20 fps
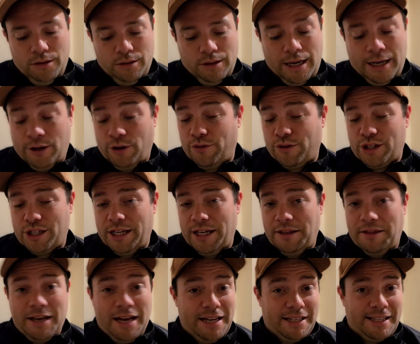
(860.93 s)
And obviously
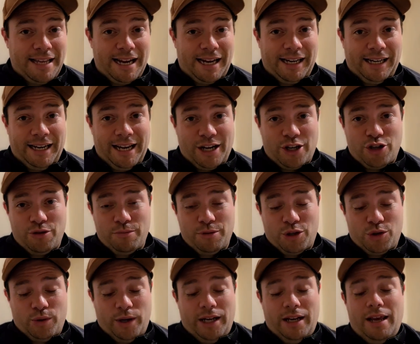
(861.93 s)
there's that connection
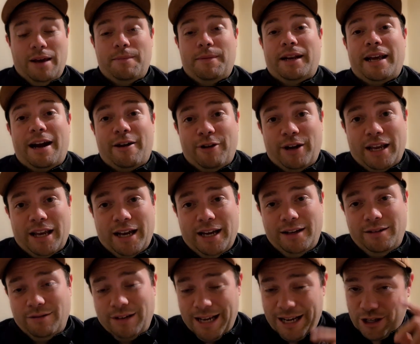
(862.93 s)
between him and Harry
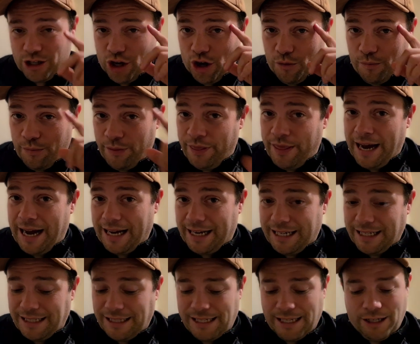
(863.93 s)
Kane. Let's hope that
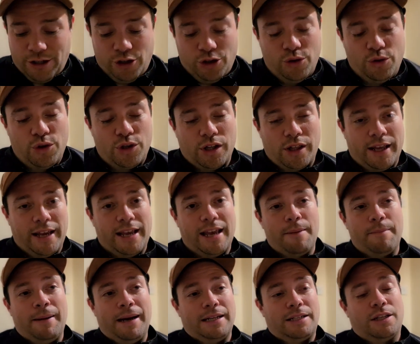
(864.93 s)
continues and they
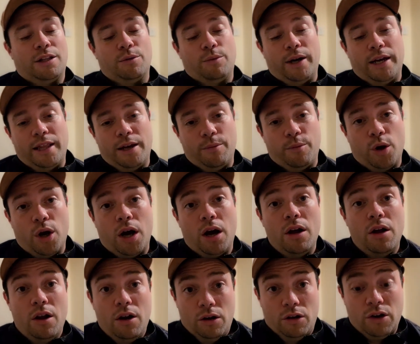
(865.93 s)
get back to the way they were
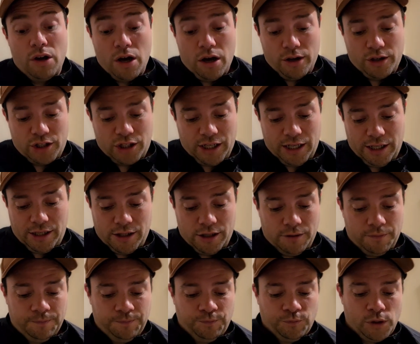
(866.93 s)
last
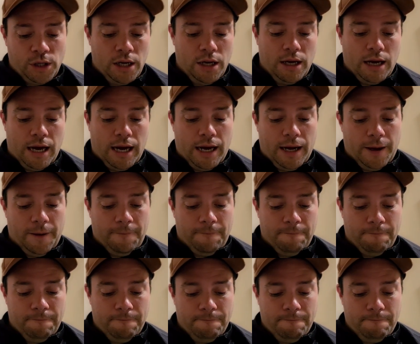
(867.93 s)
season.
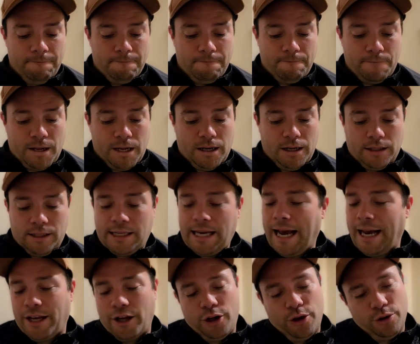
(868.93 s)
Tanguy
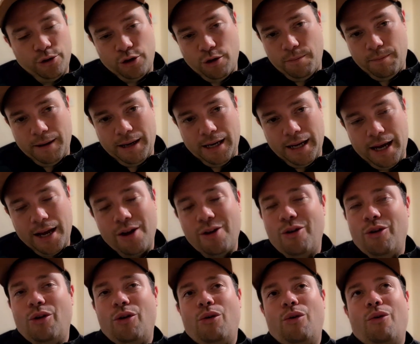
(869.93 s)
Ndombele,
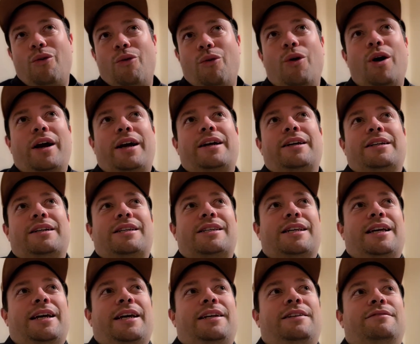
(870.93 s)
what can I
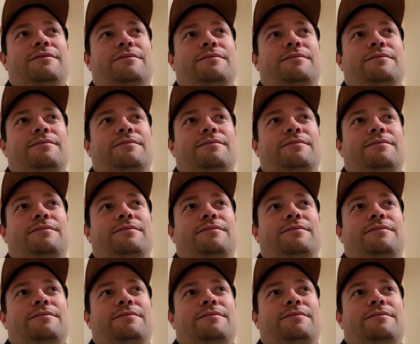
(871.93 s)
say?